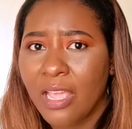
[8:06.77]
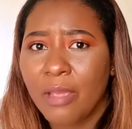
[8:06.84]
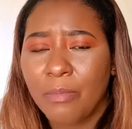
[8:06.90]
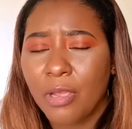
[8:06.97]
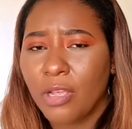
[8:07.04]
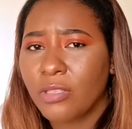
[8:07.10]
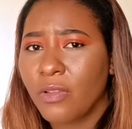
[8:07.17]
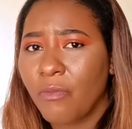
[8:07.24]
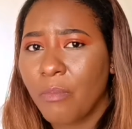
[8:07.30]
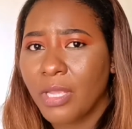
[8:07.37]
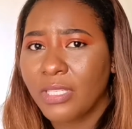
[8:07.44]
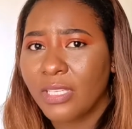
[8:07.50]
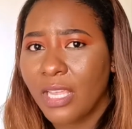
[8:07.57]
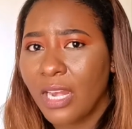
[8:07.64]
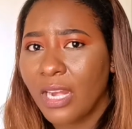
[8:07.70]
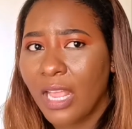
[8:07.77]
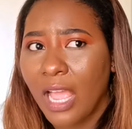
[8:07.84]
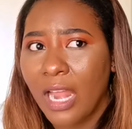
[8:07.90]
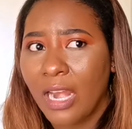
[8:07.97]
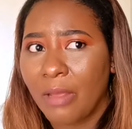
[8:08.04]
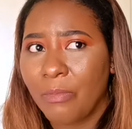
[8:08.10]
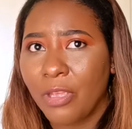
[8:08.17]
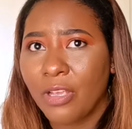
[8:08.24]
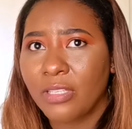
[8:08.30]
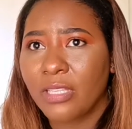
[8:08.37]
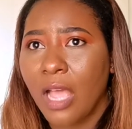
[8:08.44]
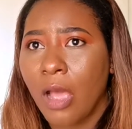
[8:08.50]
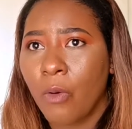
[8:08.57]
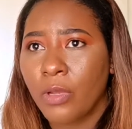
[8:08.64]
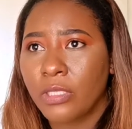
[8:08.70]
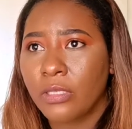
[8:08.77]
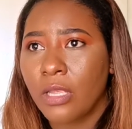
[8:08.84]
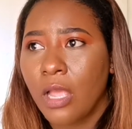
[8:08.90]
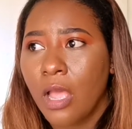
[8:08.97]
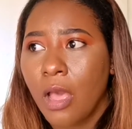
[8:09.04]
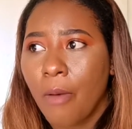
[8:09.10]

because of my skin color, because I was